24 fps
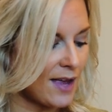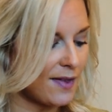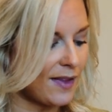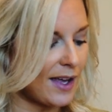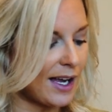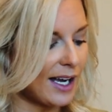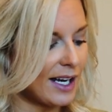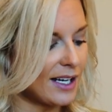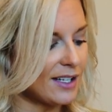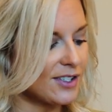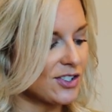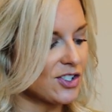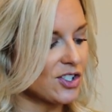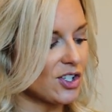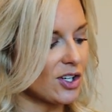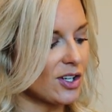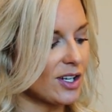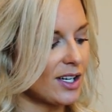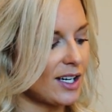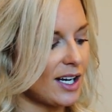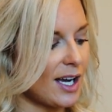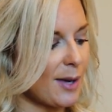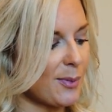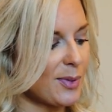They get
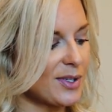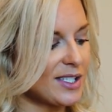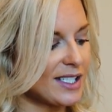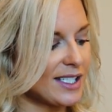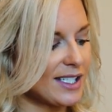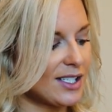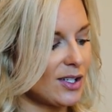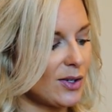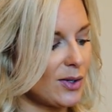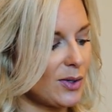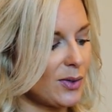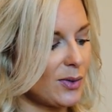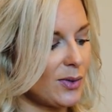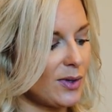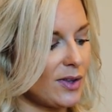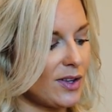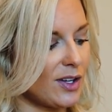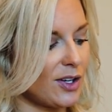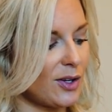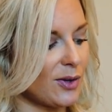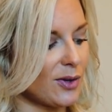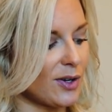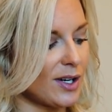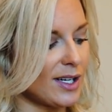inserted up into
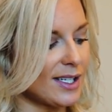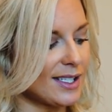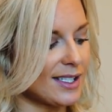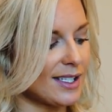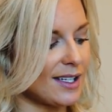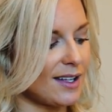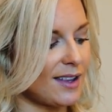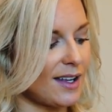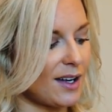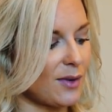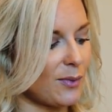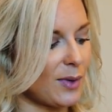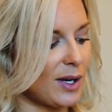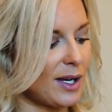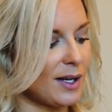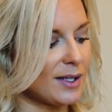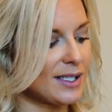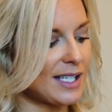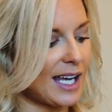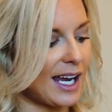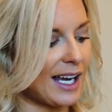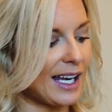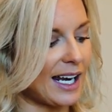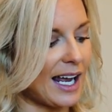the uterus, and then we
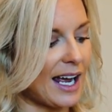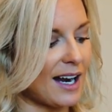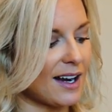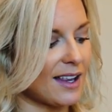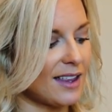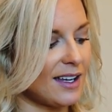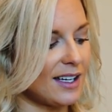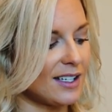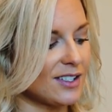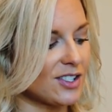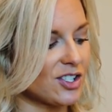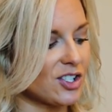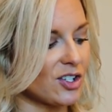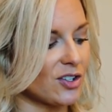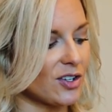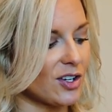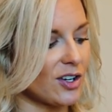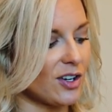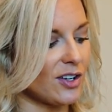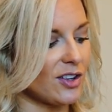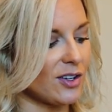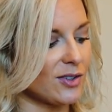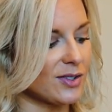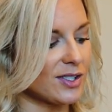take it out of the
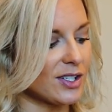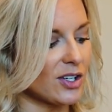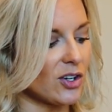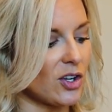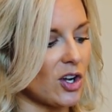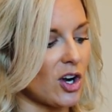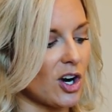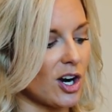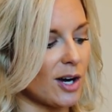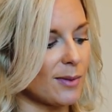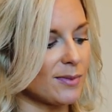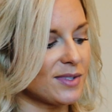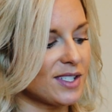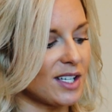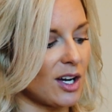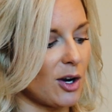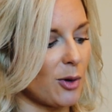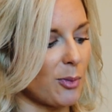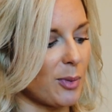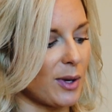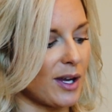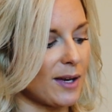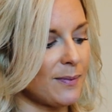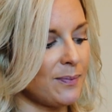inserter and those little arms
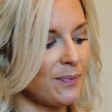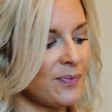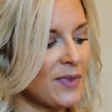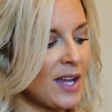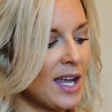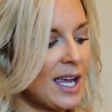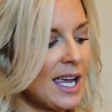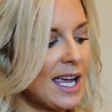open.